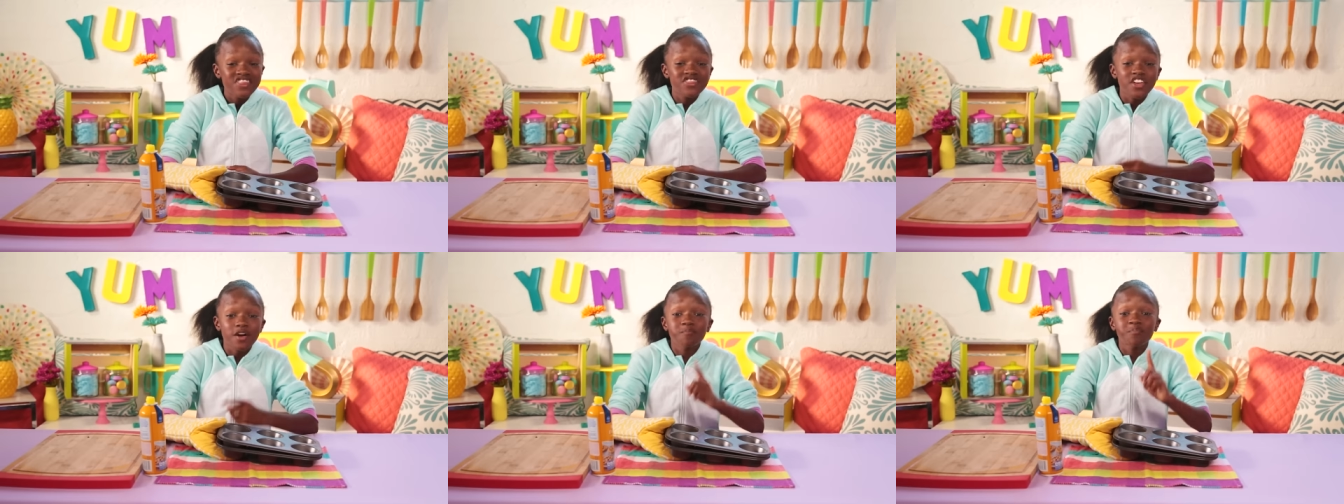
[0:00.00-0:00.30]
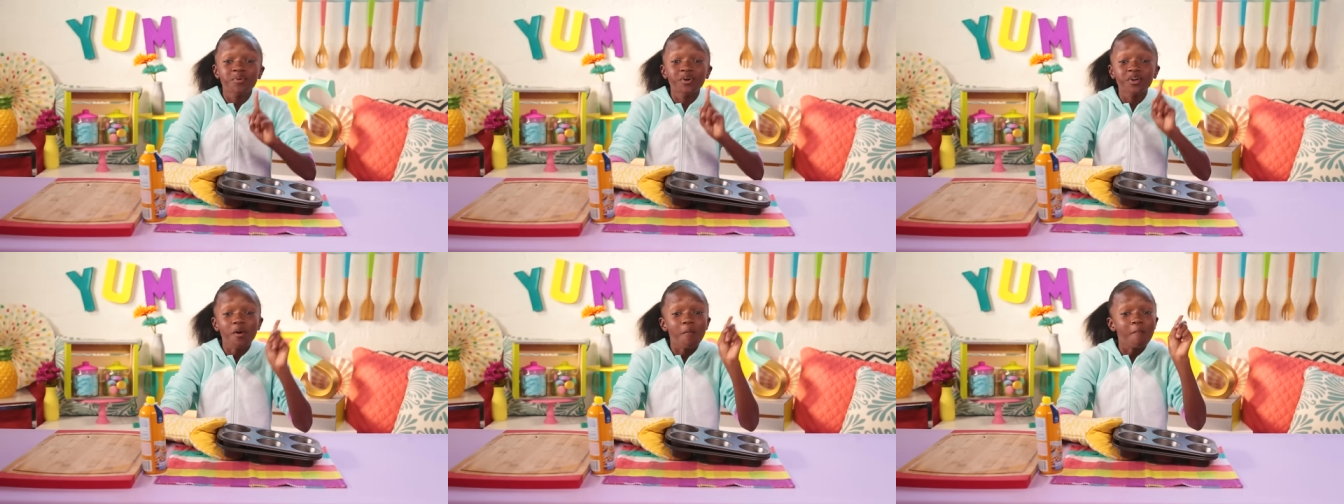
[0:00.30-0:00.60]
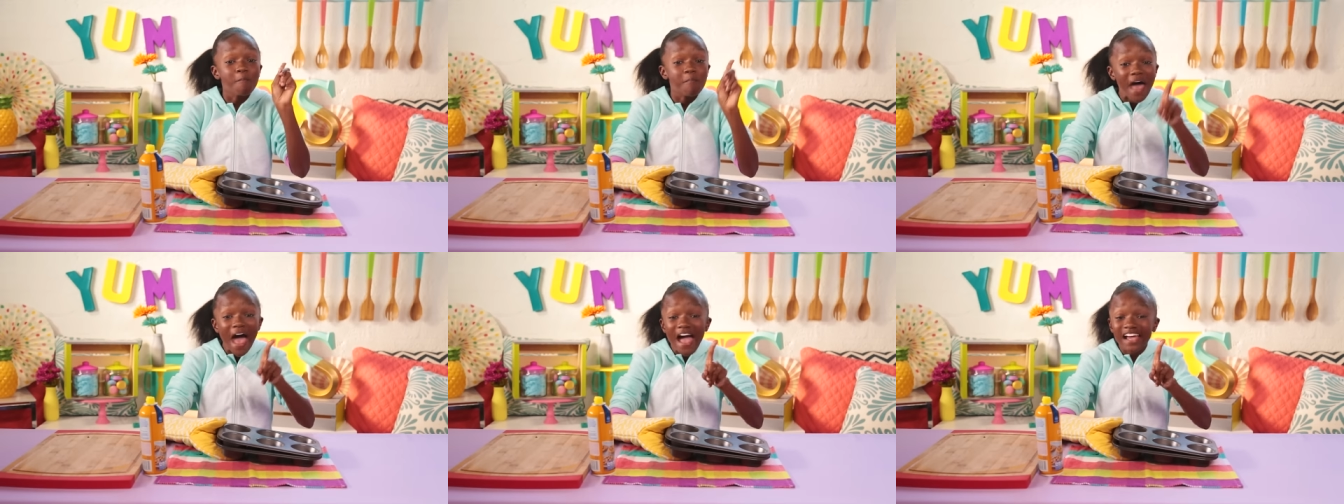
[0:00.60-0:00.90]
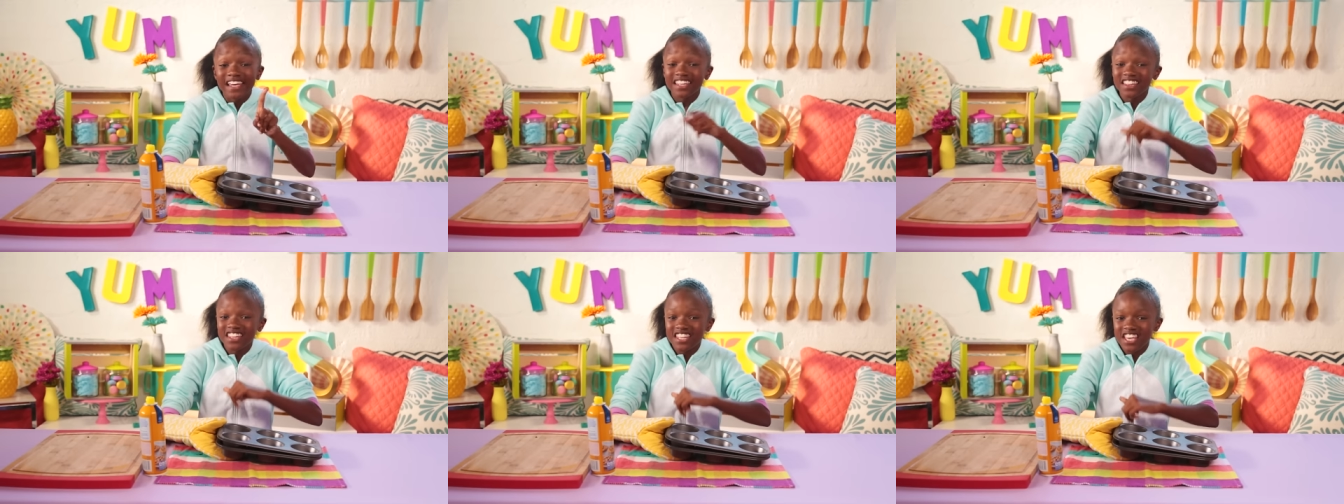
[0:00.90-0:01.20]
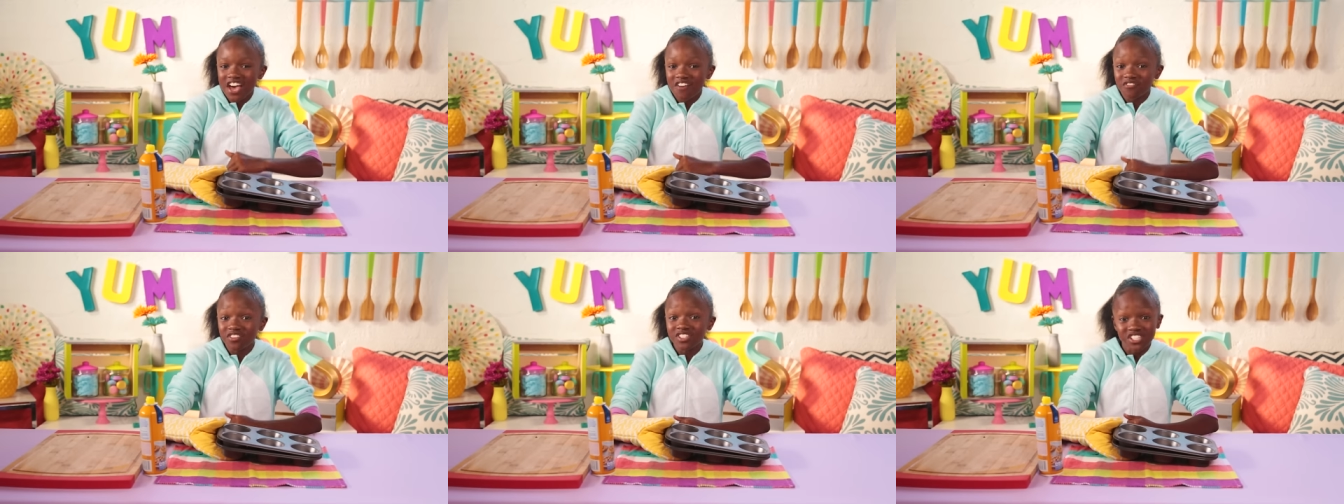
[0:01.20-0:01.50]
Then put them back in
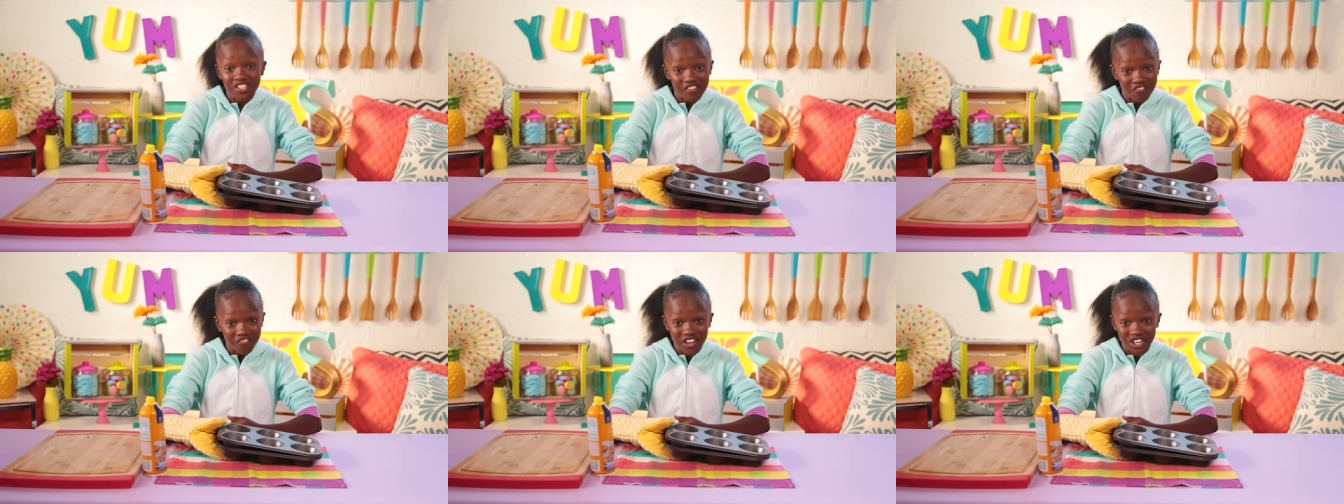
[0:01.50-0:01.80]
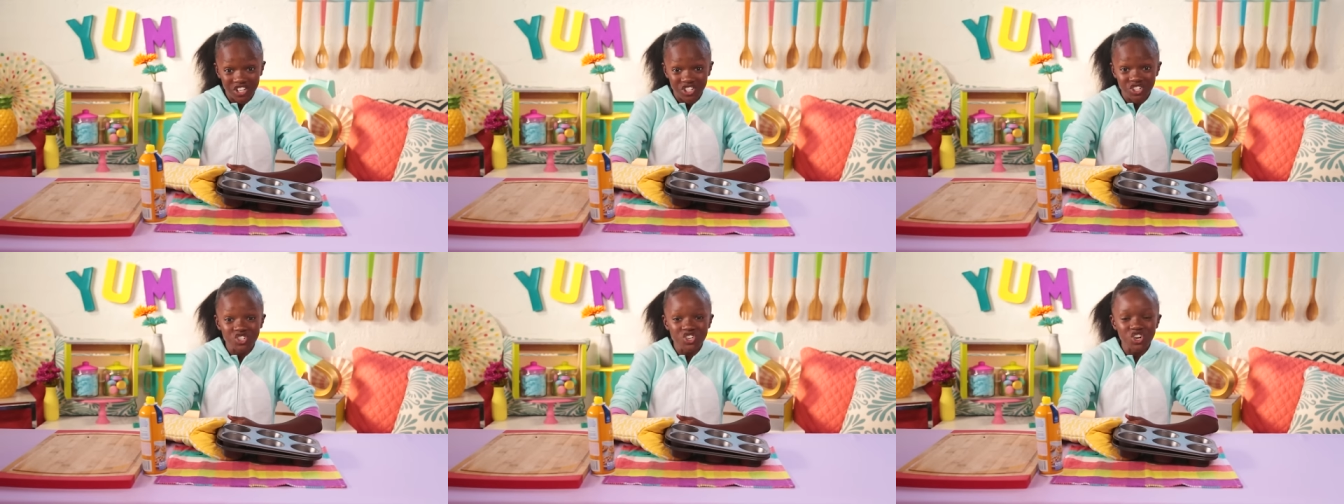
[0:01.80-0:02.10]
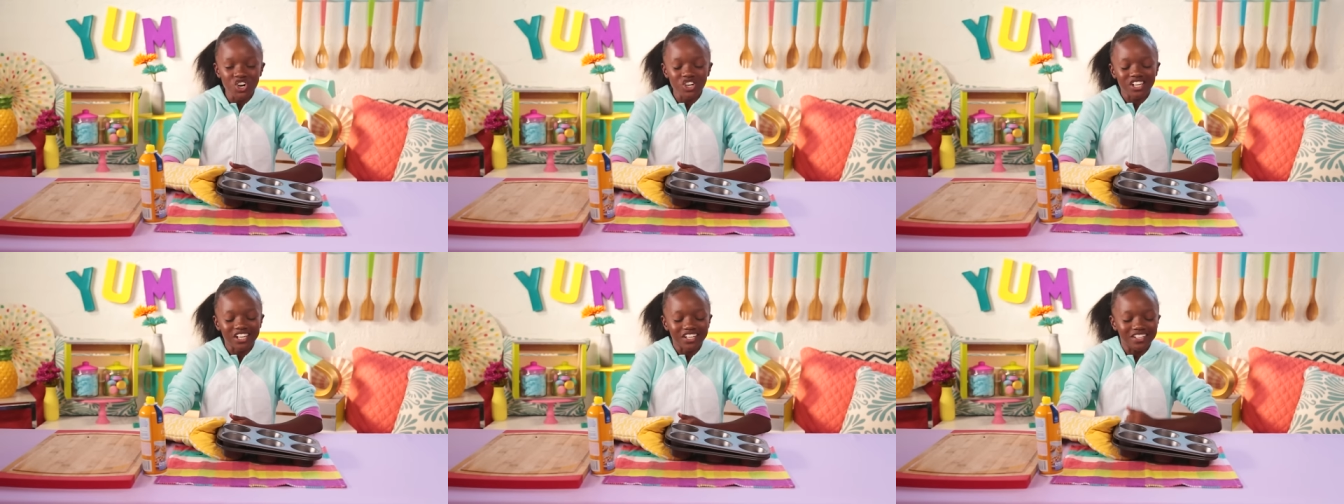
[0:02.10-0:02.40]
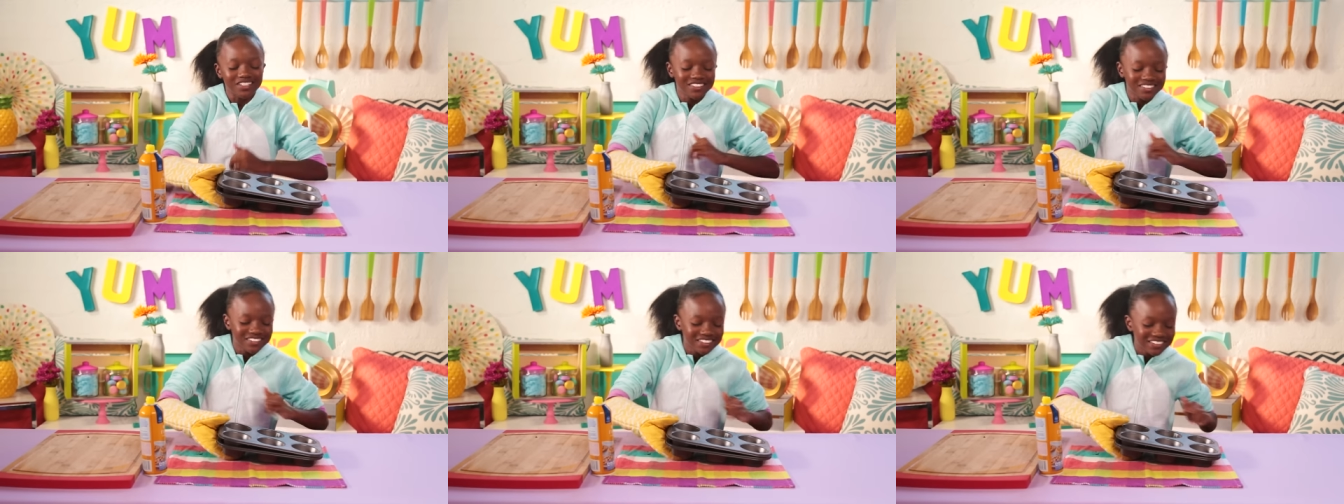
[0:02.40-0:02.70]
the oven to finish cooking.